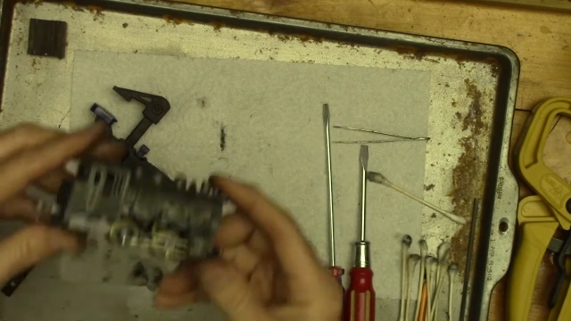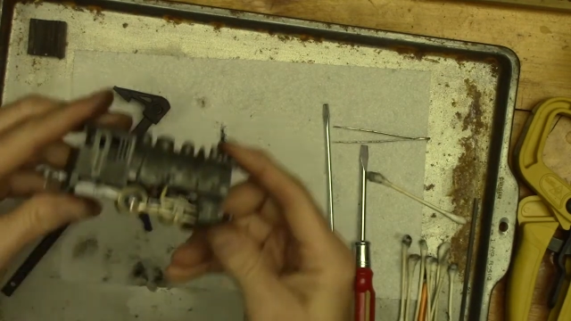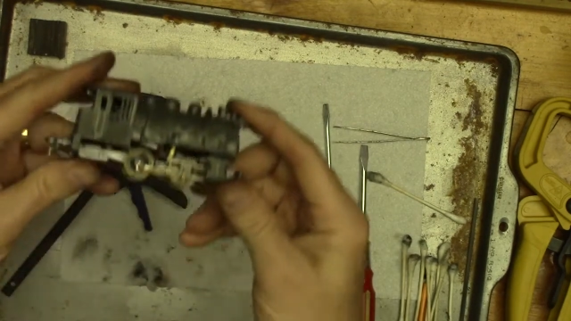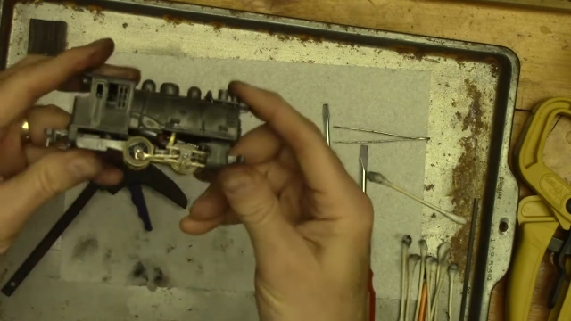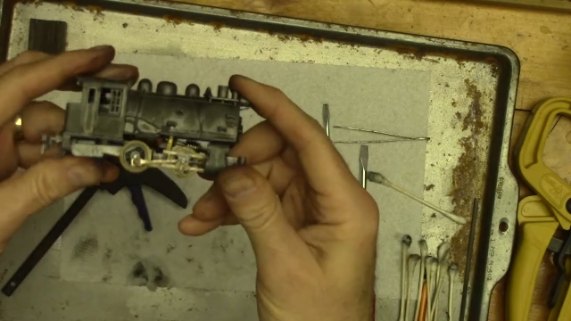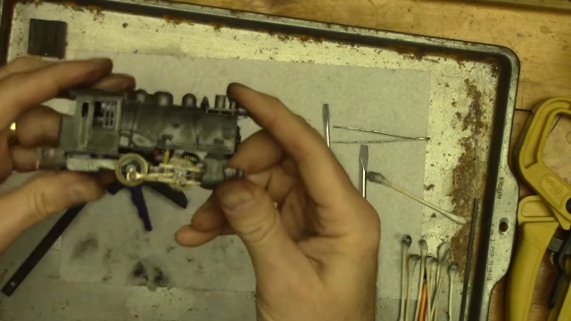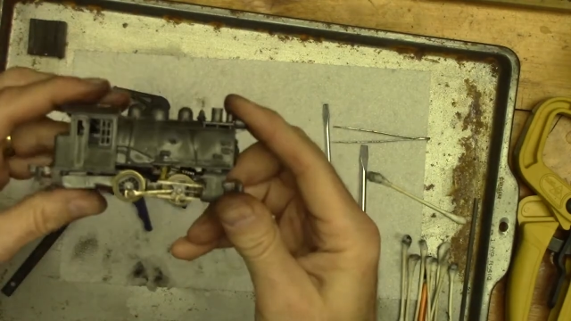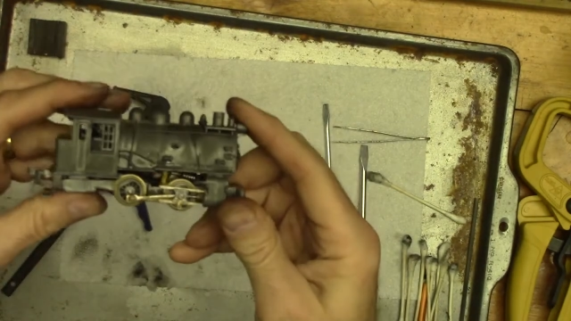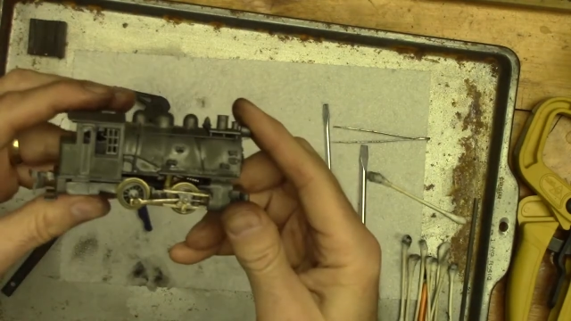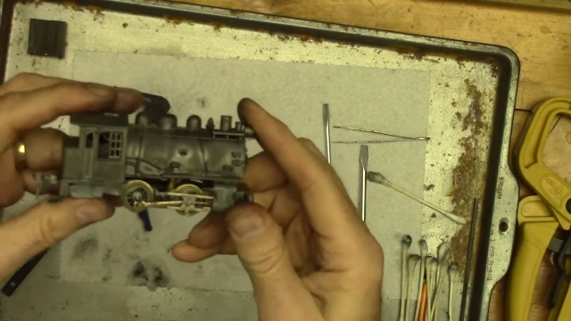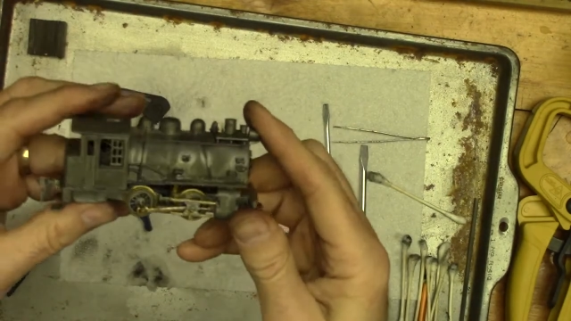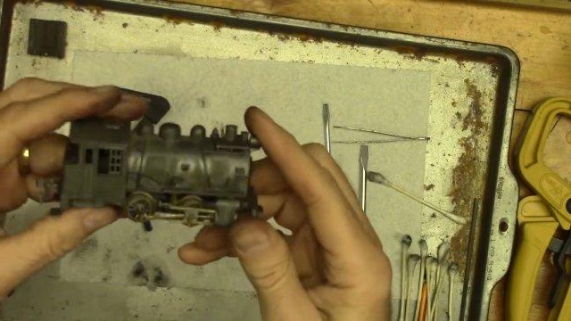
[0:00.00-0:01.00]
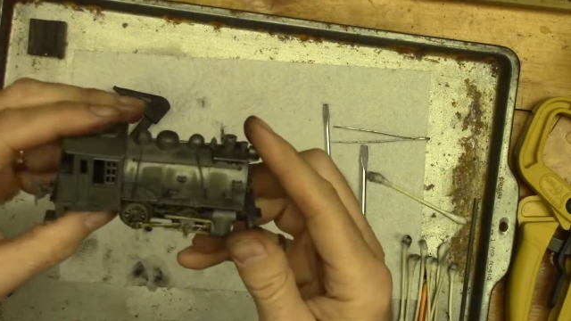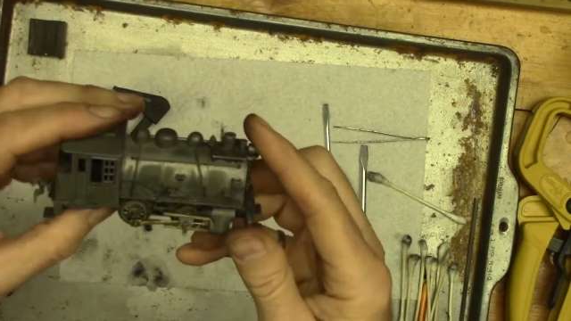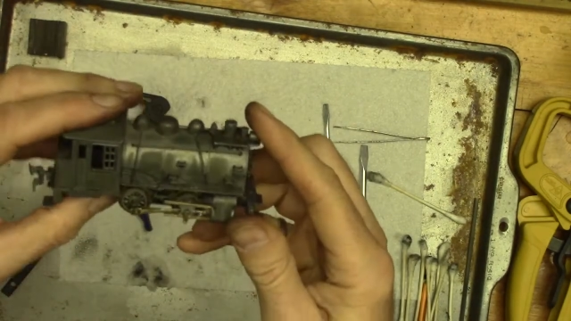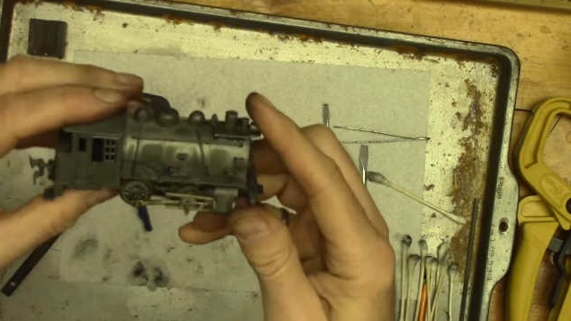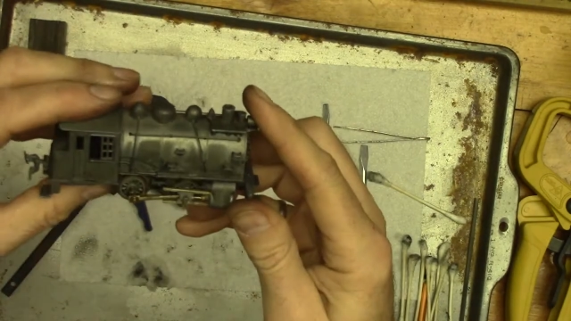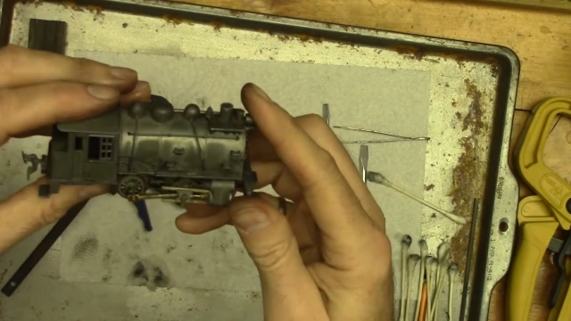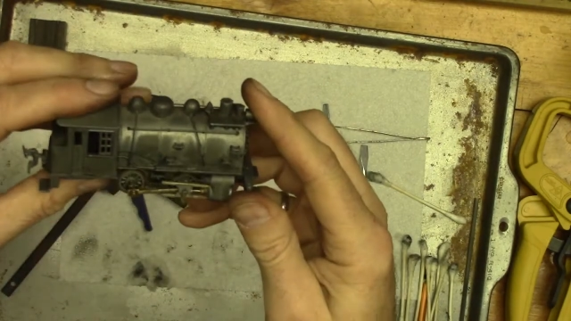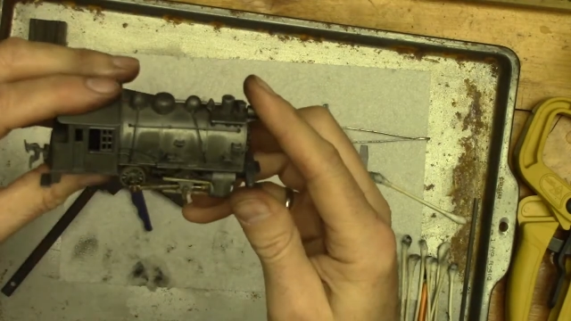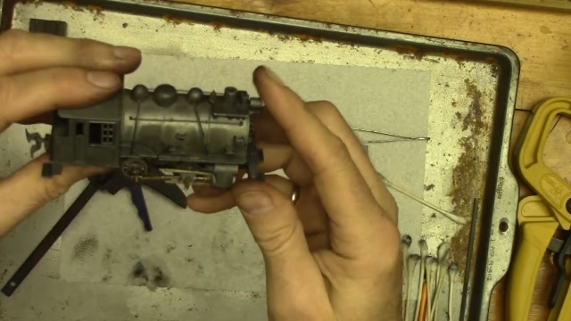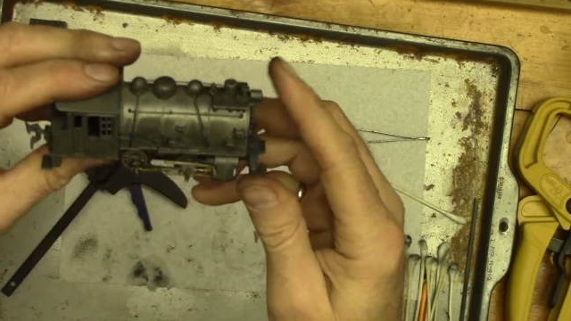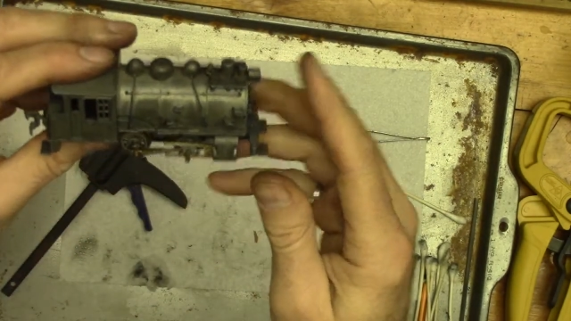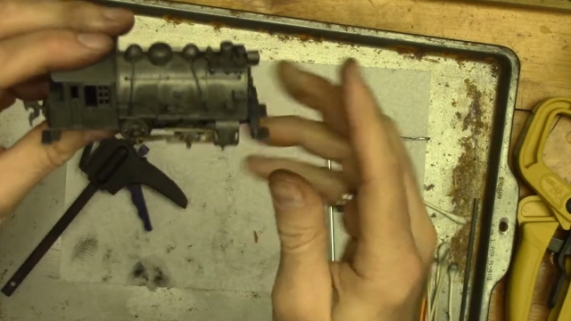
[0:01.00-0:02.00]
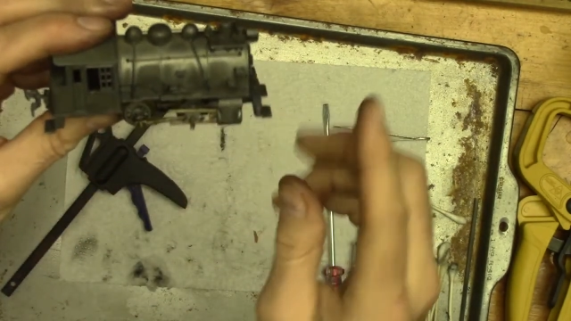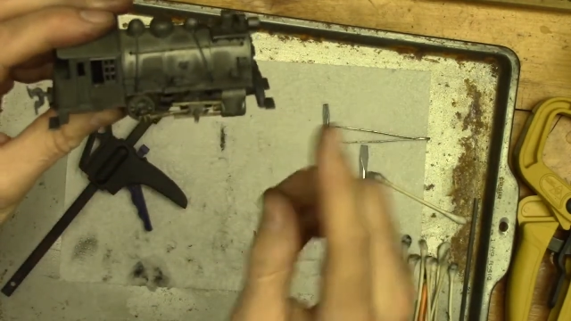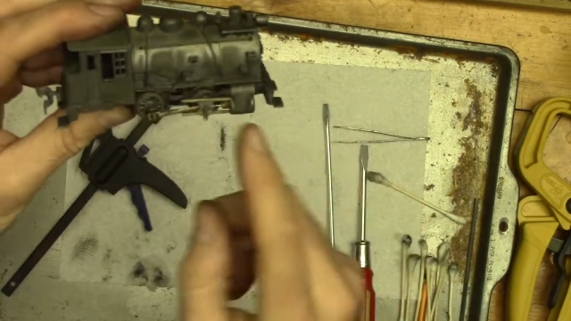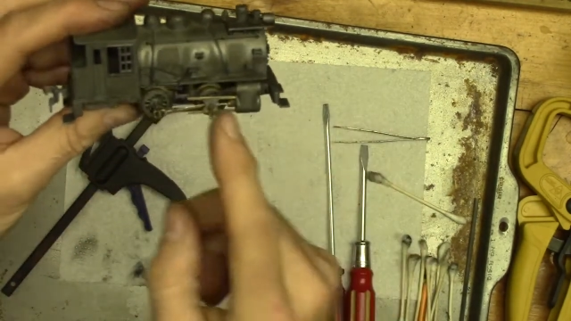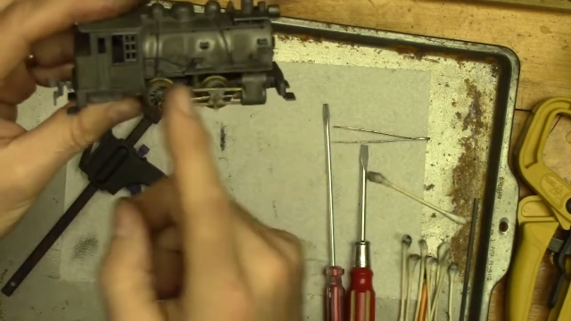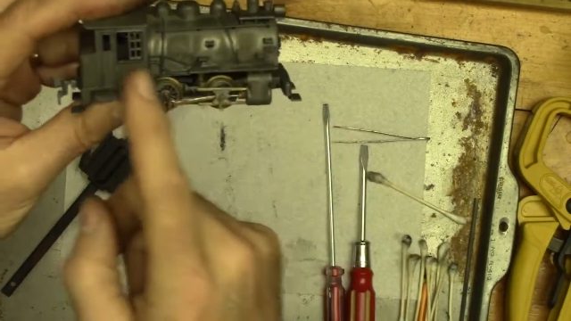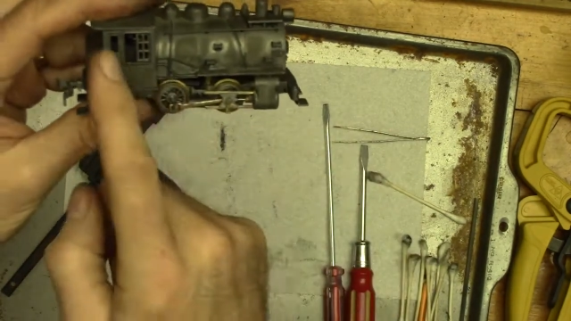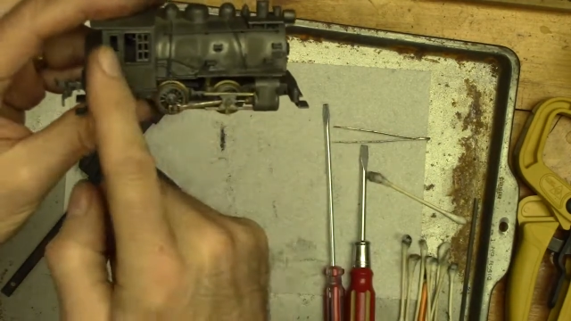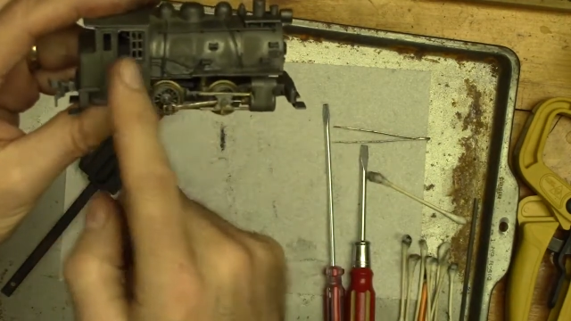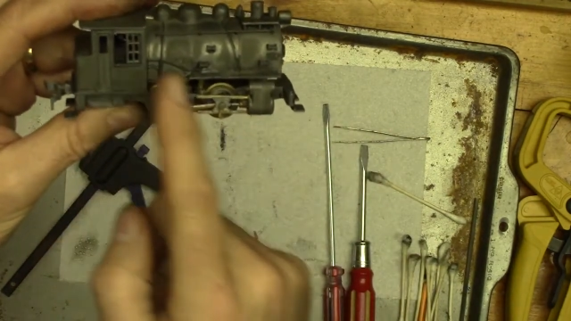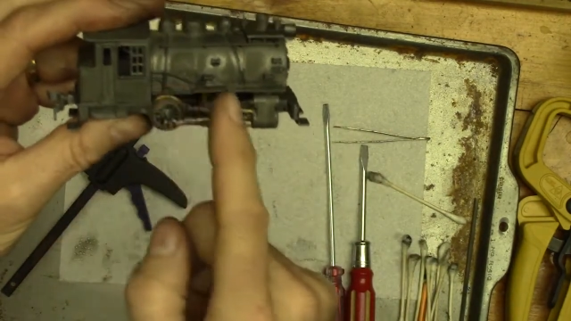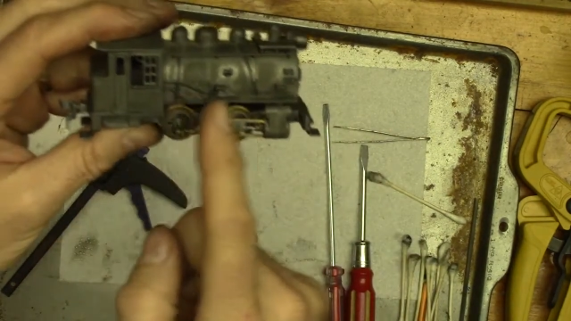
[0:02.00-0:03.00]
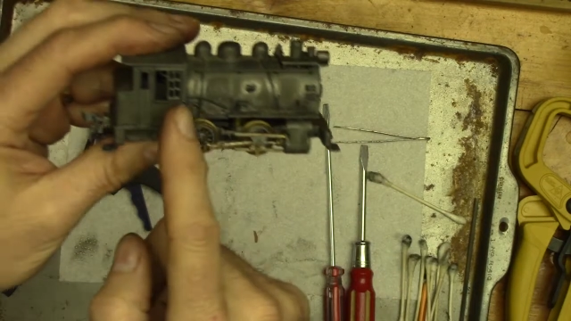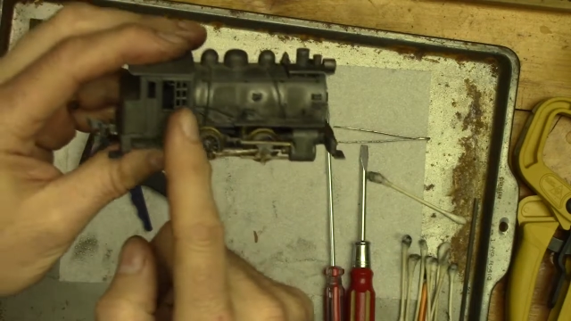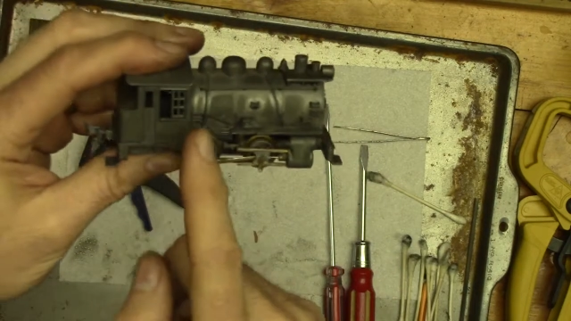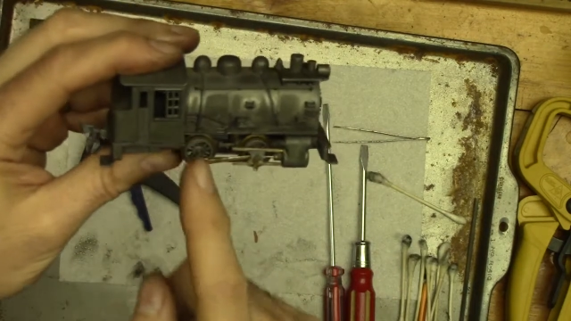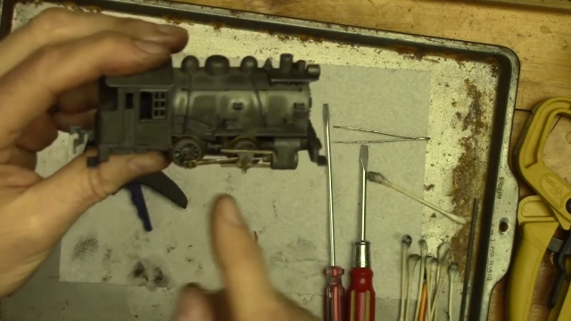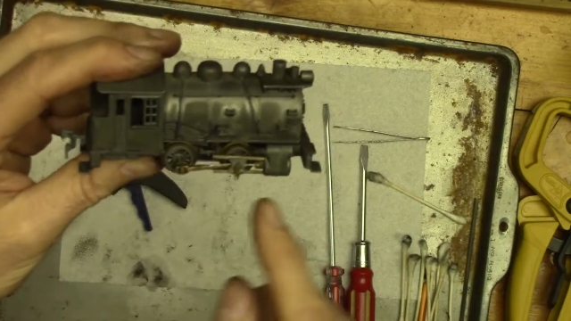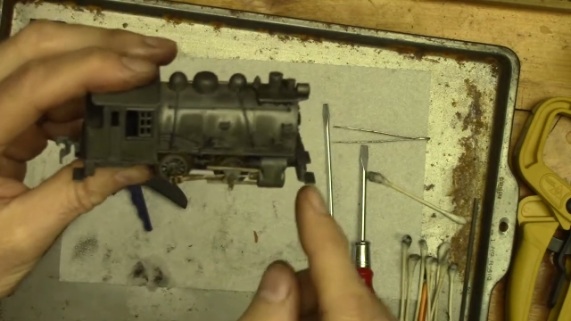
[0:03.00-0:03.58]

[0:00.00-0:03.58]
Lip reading: (no speaker visible)